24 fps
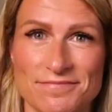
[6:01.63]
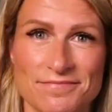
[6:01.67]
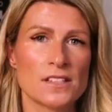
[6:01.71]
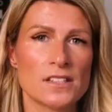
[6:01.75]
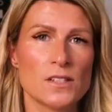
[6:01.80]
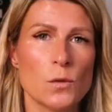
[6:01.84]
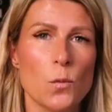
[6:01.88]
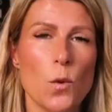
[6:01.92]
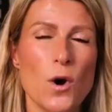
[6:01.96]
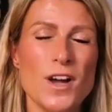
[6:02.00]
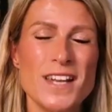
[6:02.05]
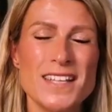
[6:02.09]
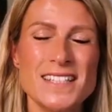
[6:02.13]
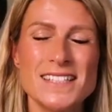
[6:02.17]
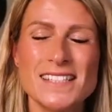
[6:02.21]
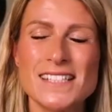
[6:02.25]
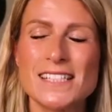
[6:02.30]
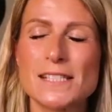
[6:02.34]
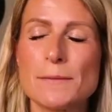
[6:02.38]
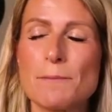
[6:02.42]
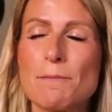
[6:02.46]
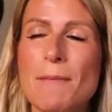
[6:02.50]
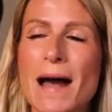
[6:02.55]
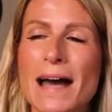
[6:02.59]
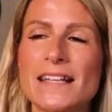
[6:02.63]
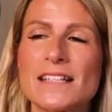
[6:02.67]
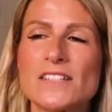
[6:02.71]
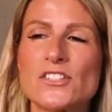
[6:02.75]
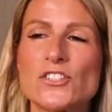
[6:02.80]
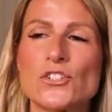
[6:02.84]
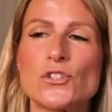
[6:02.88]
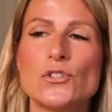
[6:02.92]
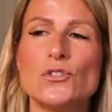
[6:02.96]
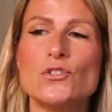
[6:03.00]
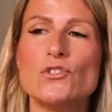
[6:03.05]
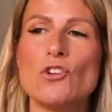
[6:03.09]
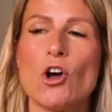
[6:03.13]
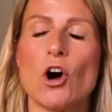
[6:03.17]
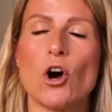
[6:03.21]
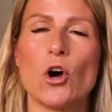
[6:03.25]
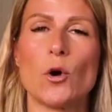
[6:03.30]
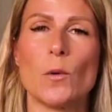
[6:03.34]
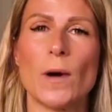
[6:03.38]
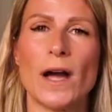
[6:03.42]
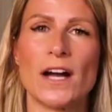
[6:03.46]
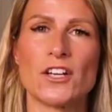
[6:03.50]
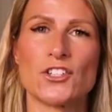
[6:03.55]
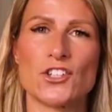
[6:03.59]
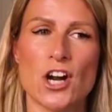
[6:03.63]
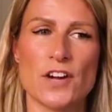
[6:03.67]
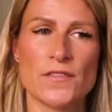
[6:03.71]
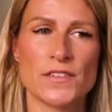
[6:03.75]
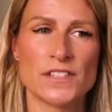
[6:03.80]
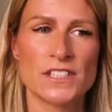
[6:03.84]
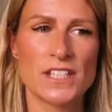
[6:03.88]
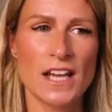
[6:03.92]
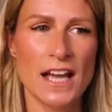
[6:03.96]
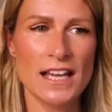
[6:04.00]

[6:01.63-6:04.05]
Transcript: So why does this matter to know our drivers?